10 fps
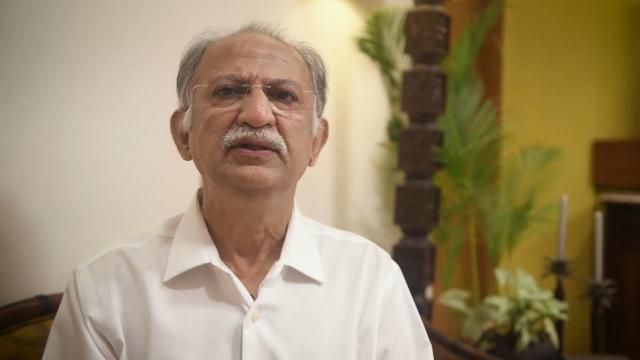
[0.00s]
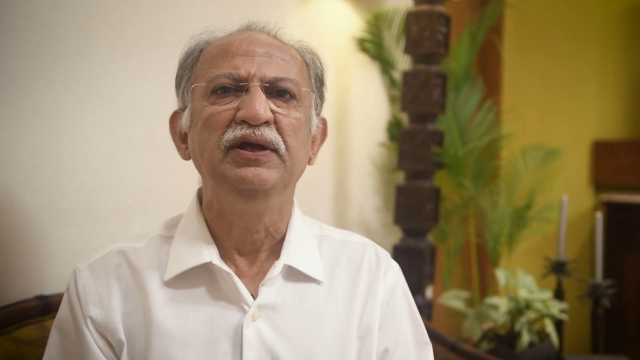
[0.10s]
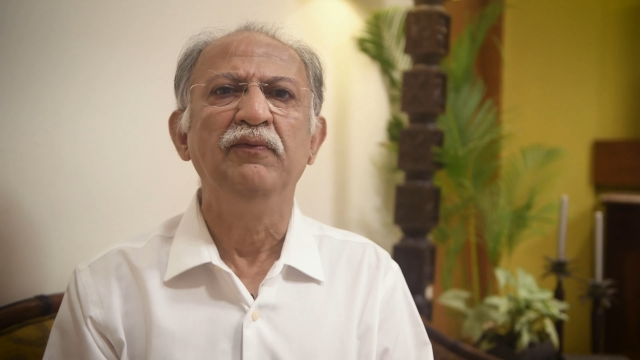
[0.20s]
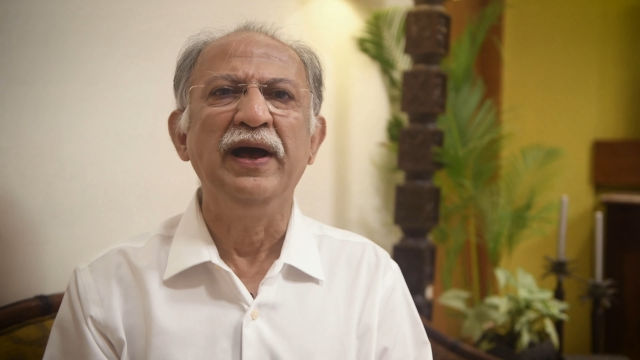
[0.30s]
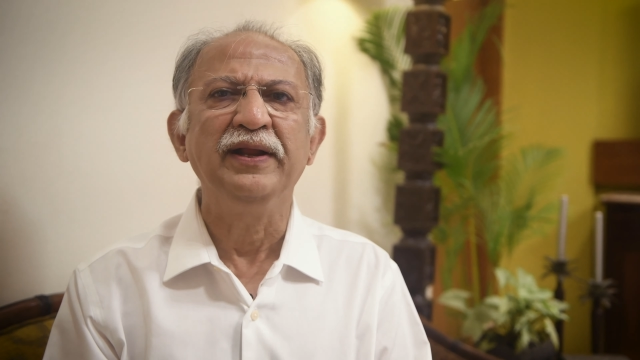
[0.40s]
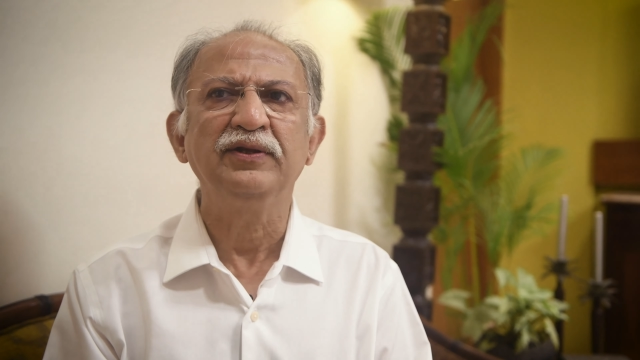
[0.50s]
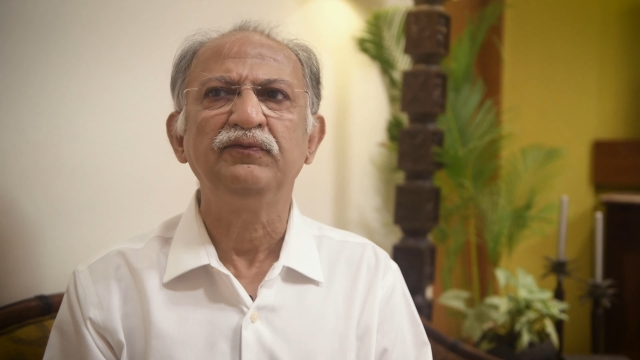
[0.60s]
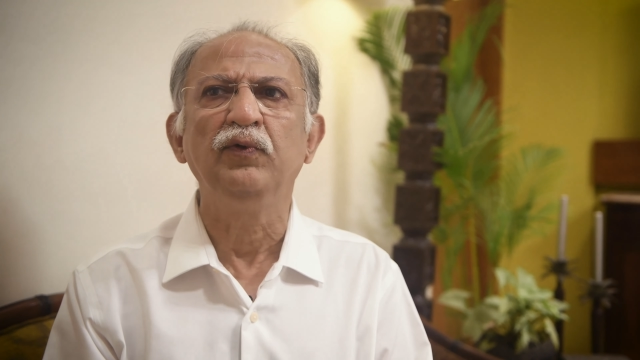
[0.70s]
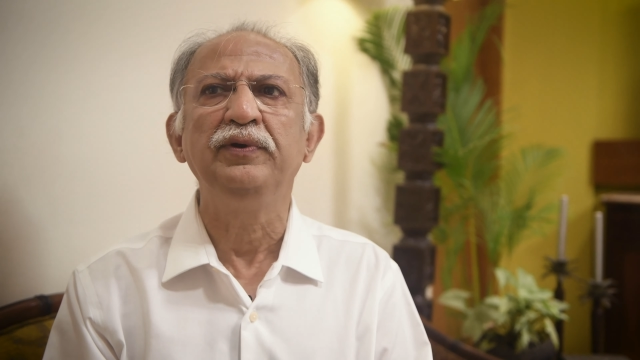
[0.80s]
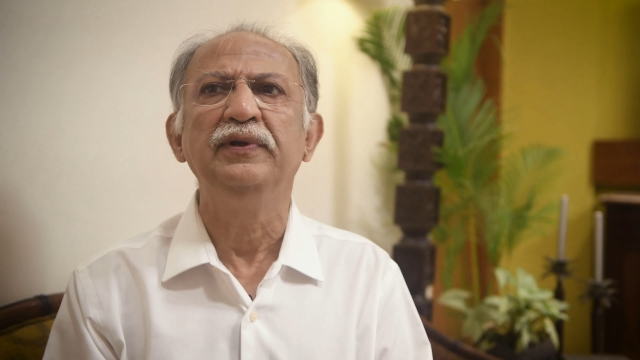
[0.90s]
the
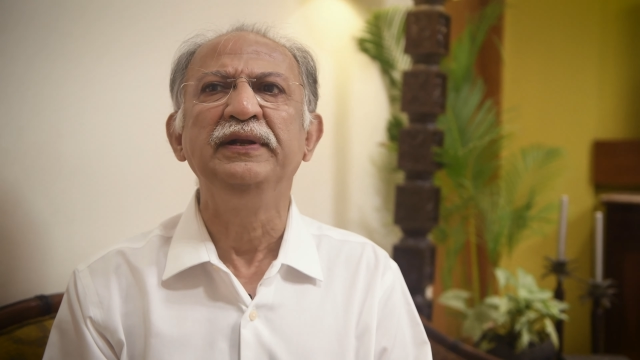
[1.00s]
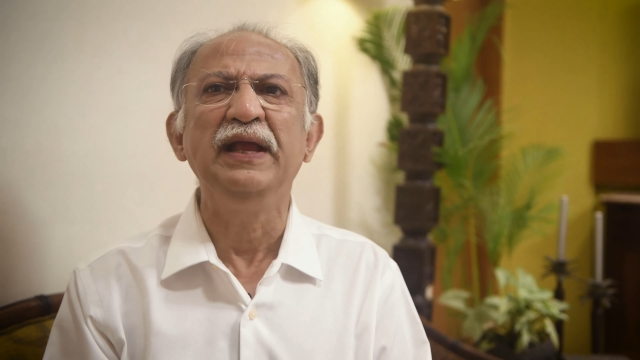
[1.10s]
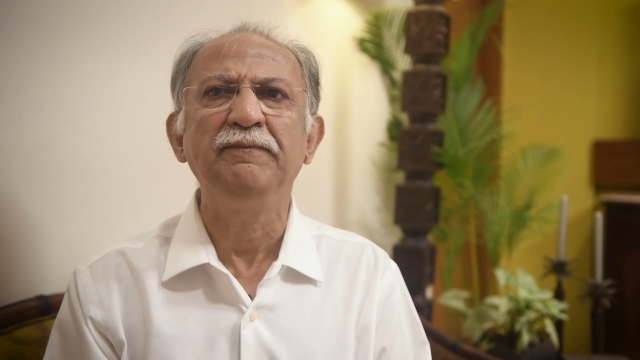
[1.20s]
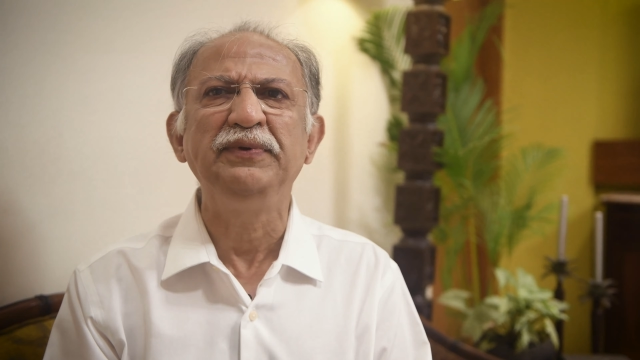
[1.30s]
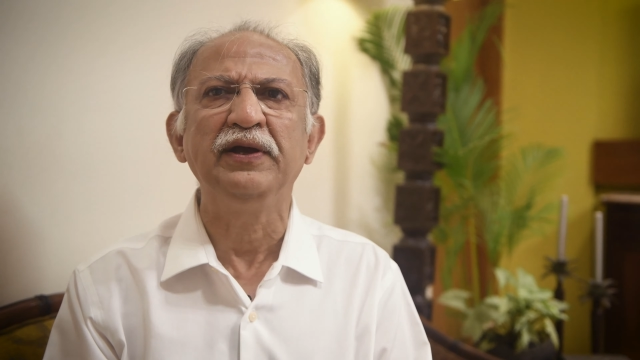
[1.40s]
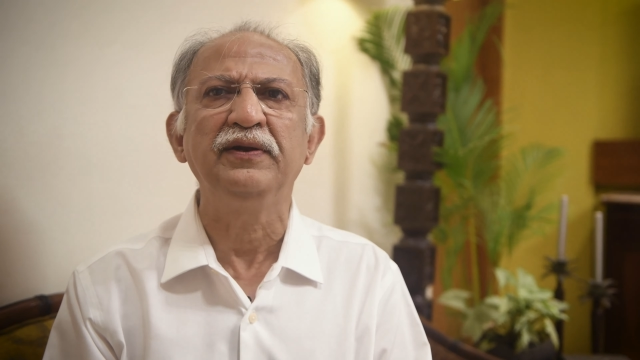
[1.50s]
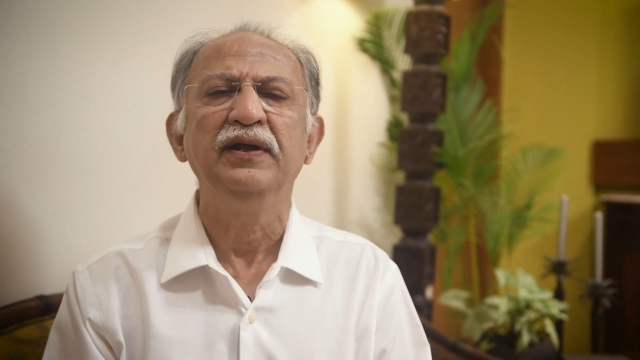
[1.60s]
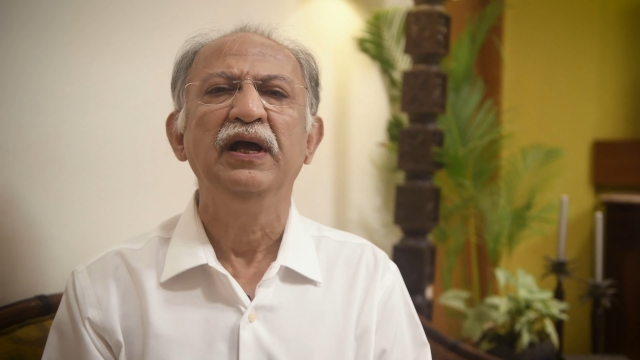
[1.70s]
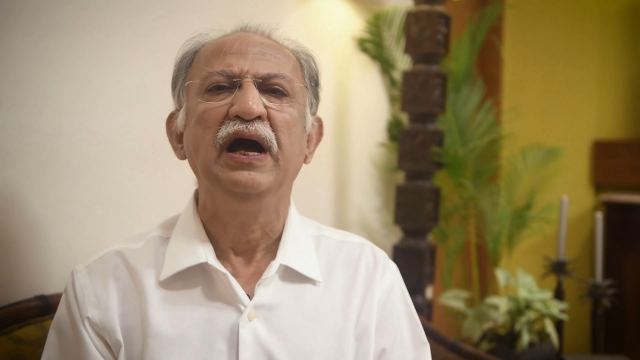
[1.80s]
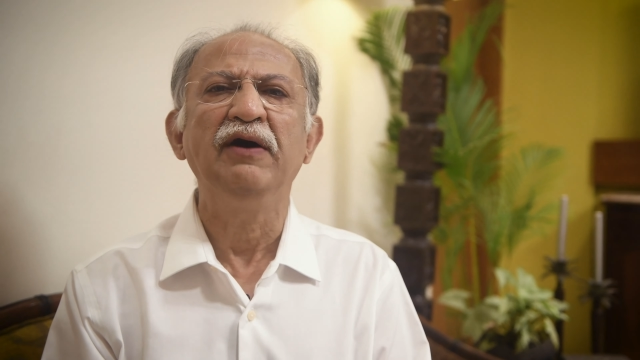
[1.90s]
virus would
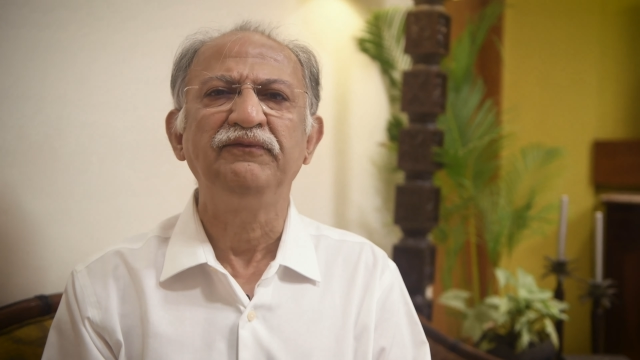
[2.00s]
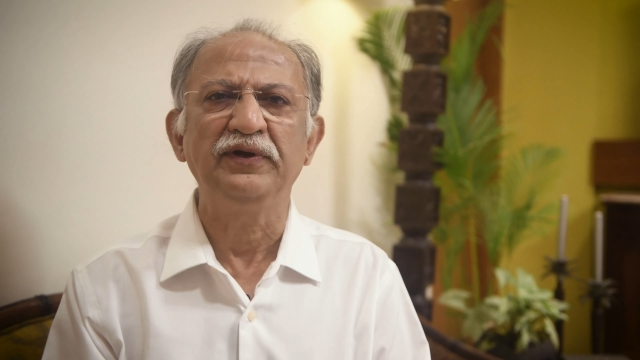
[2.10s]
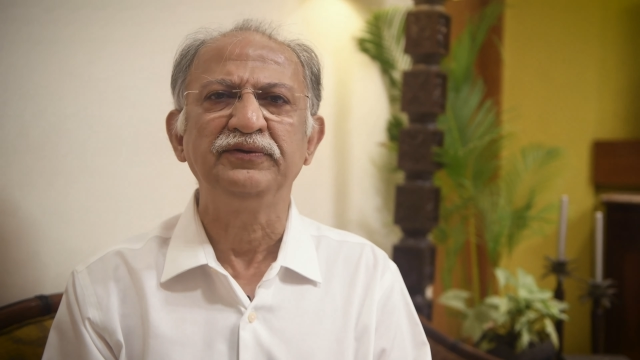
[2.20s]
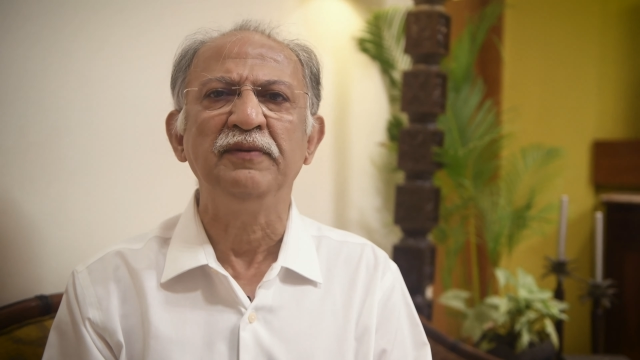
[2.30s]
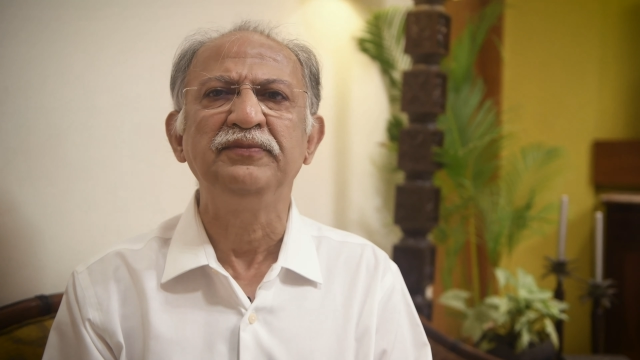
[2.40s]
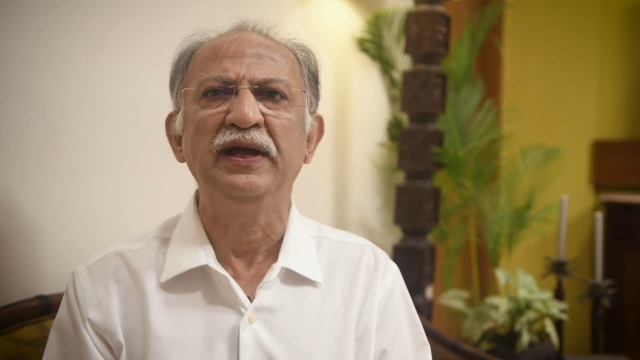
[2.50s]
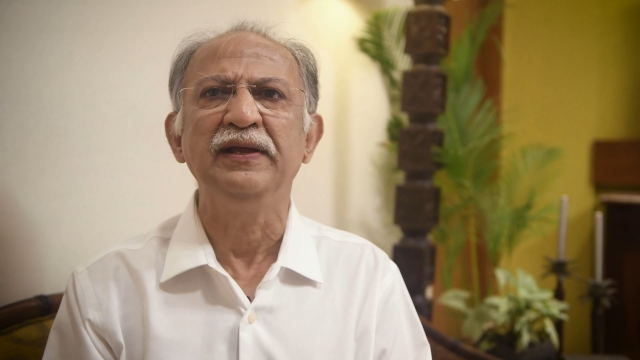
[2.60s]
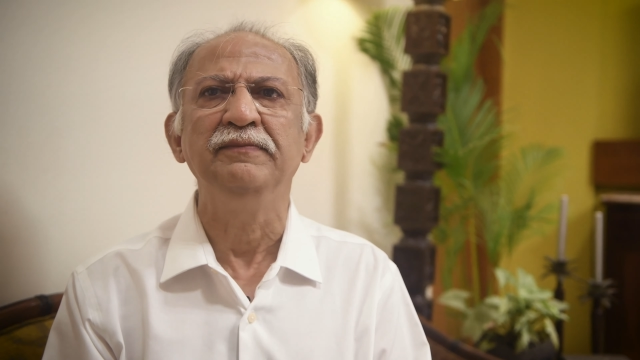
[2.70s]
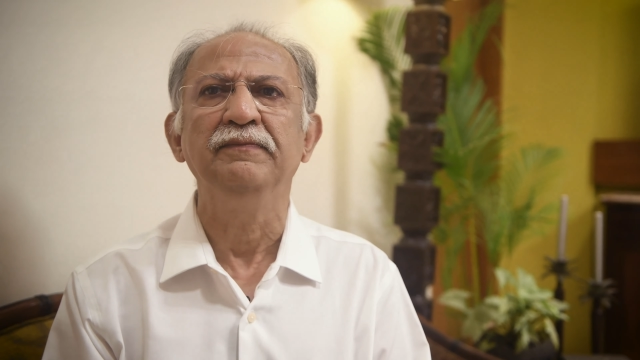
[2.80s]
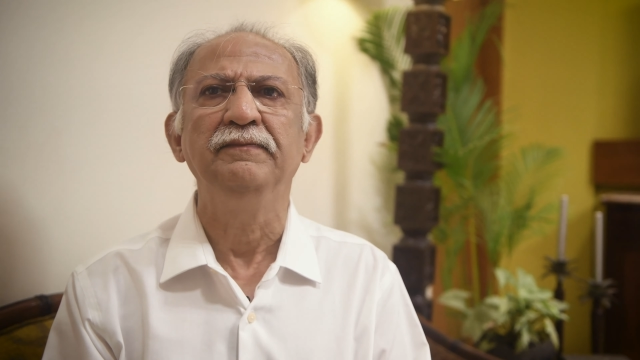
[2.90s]
reappear after some time.